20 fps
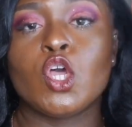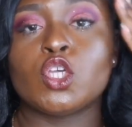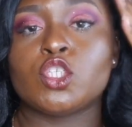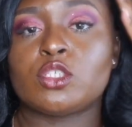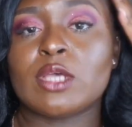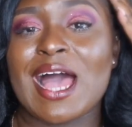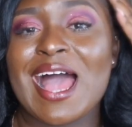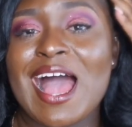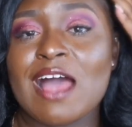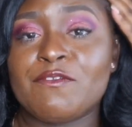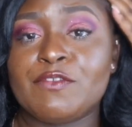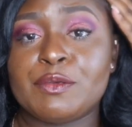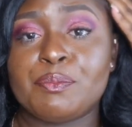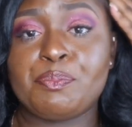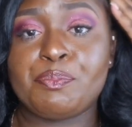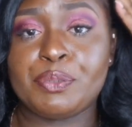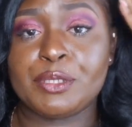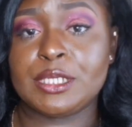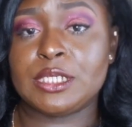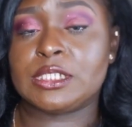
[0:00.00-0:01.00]
So I have it
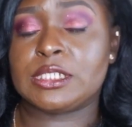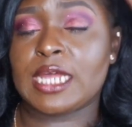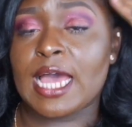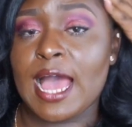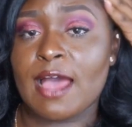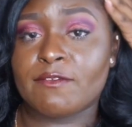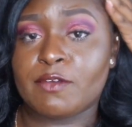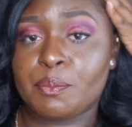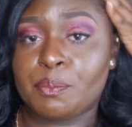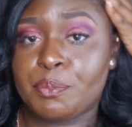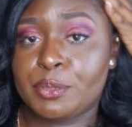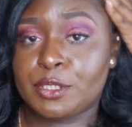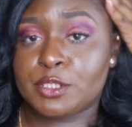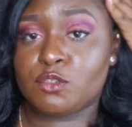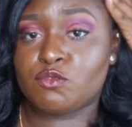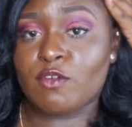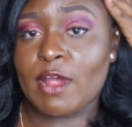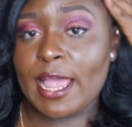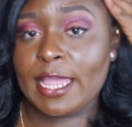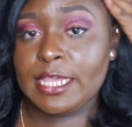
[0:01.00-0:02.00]
pinned. I have it
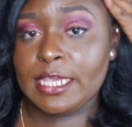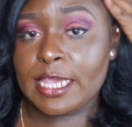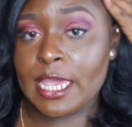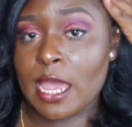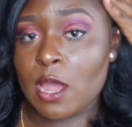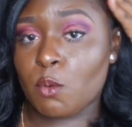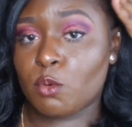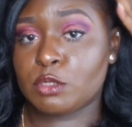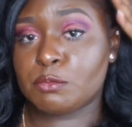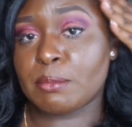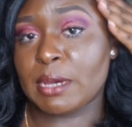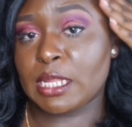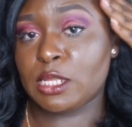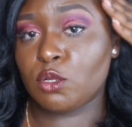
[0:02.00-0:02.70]
pinned right here with my